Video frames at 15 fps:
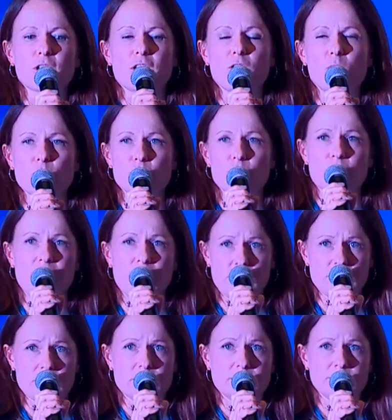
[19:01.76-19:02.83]
lot
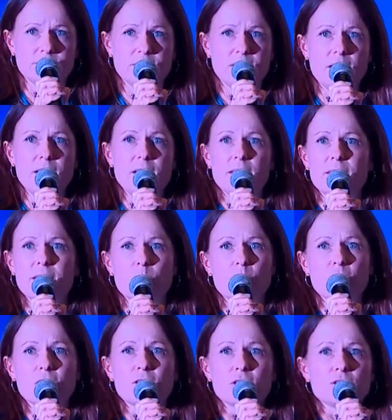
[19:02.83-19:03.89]
together. They
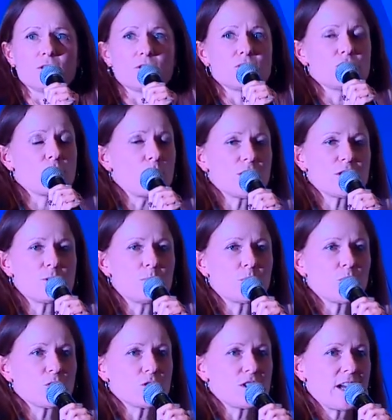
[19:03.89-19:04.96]
work on joint
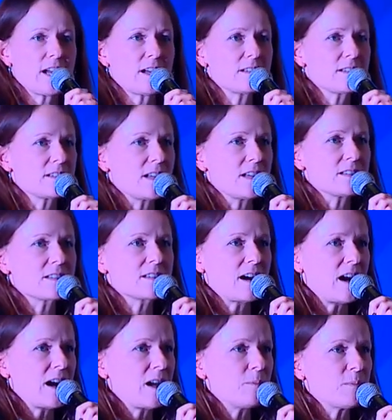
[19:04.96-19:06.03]
projects, they
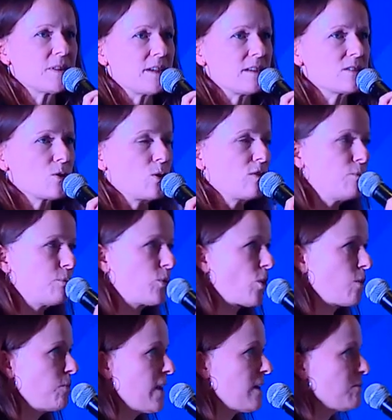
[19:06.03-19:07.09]
Skype, they solve
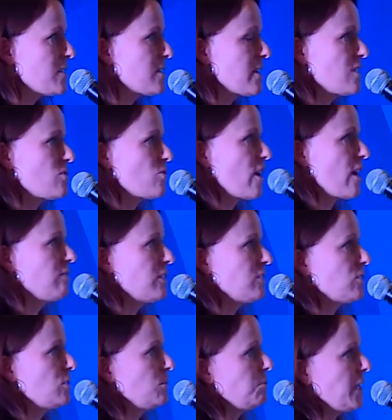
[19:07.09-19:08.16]
problems, they travel
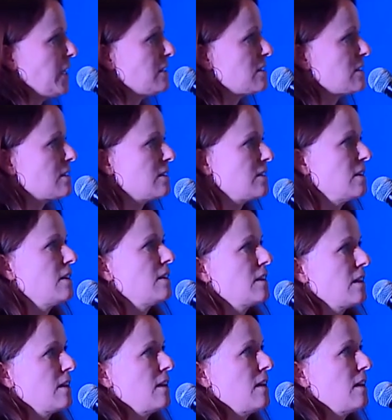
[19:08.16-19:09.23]
to meet.
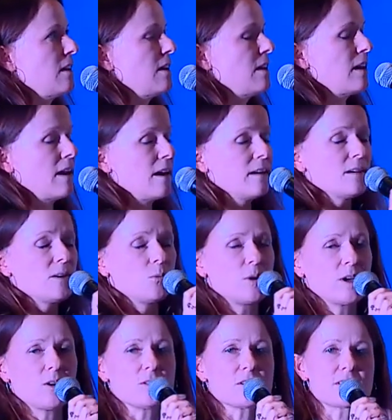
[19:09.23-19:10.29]
We
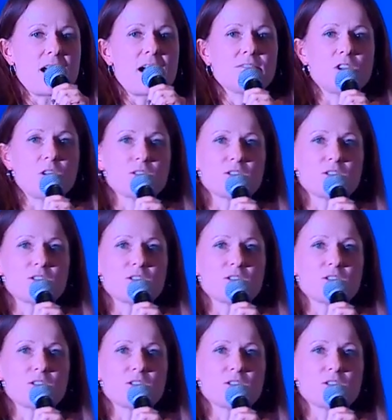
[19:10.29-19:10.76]
also have lots